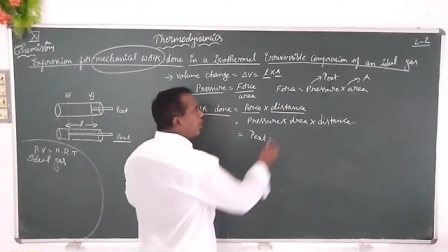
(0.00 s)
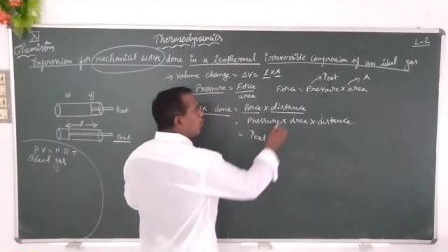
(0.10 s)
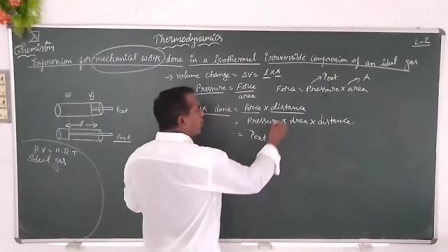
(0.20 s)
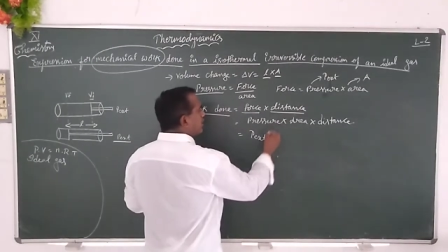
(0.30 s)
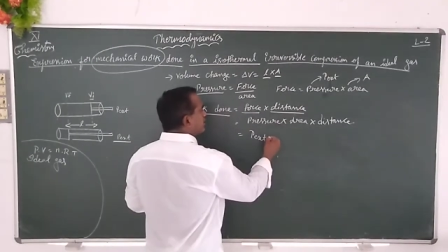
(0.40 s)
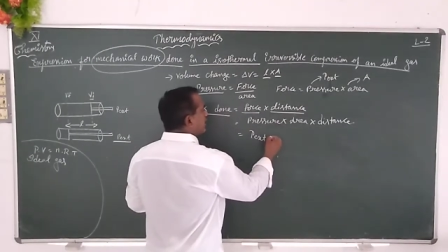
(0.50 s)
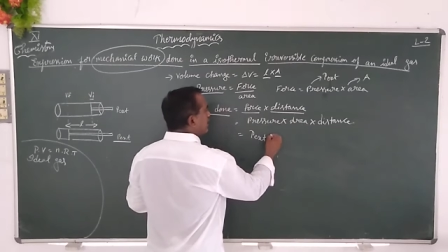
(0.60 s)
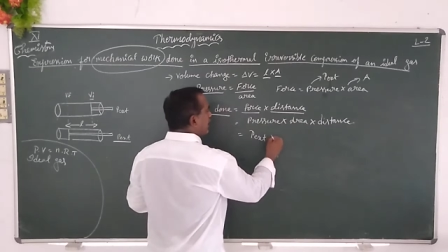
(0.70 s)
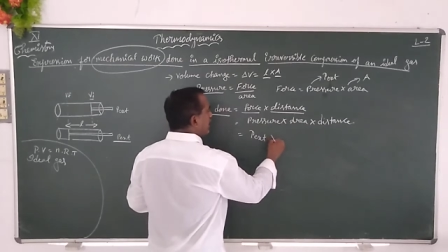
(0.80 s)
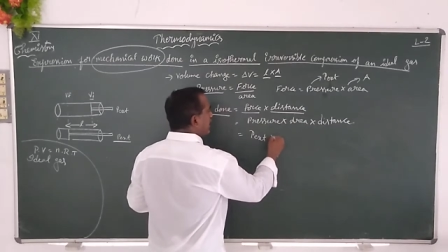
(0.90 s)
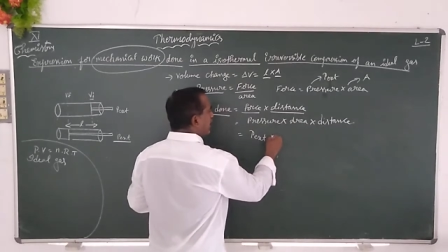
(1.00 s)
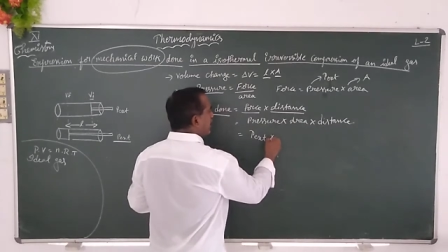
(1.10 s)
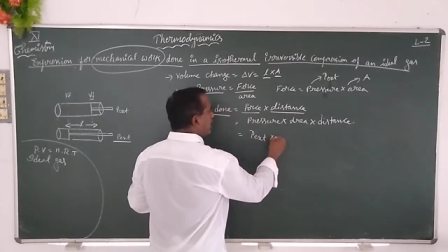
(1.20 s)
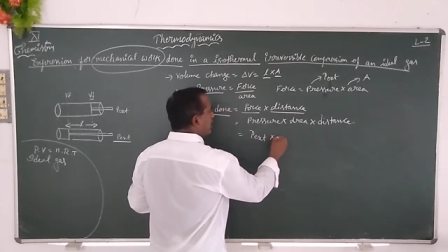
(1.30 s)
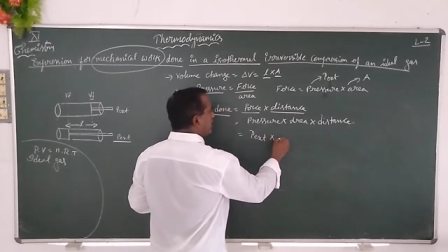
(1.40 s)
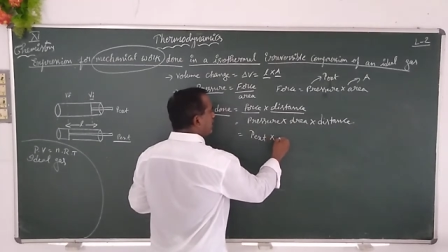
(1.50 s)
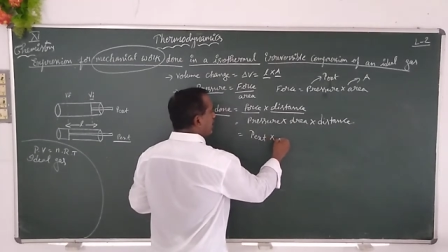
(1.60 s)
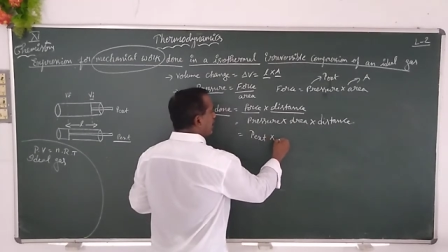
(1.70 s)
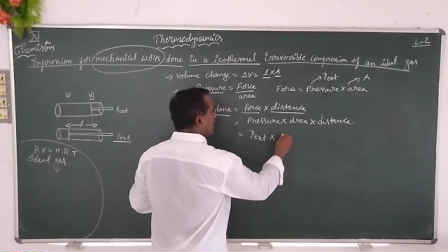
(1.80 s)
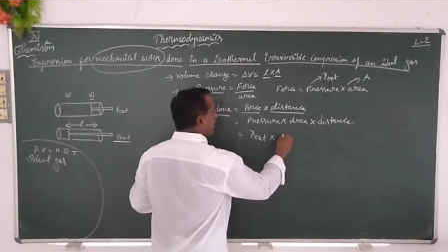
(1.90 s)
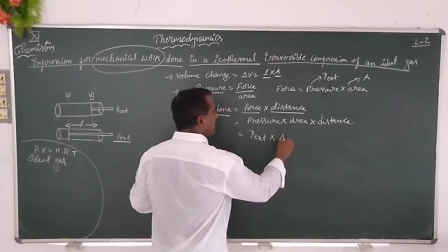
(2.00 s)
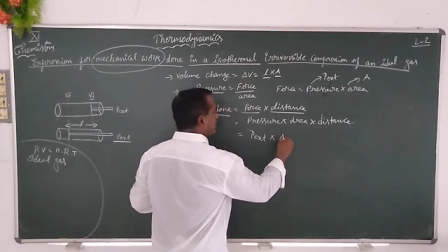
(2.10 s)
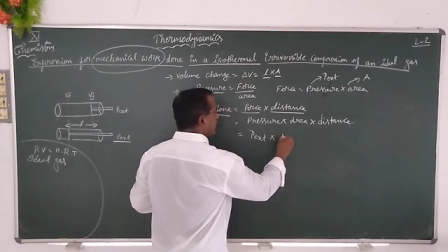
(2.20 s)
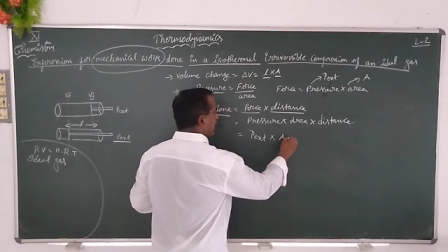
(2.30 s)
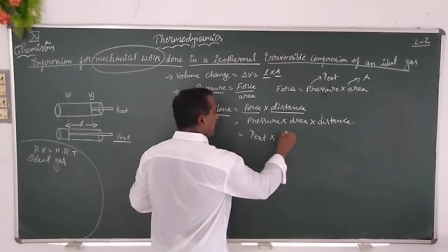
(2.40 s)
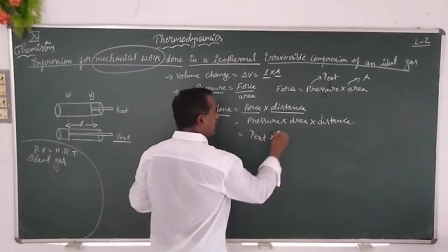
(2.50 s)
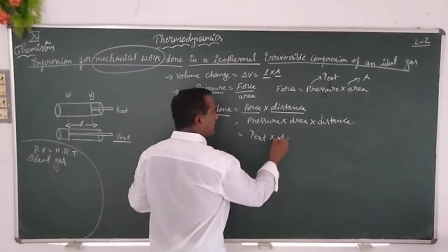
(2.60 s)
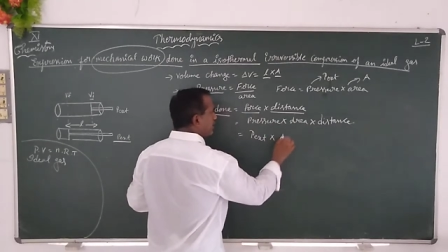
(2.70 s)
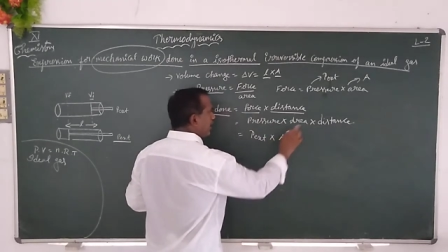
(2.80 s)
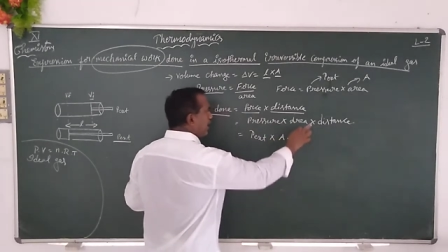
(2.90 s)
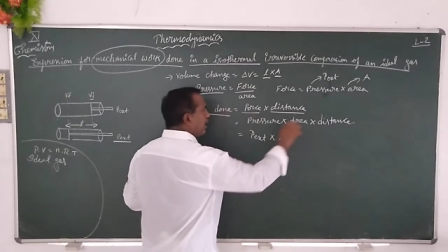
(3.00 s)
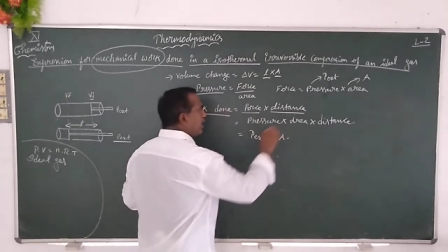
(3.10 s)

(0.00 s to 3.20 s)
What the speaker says: What is the area? Area is the A.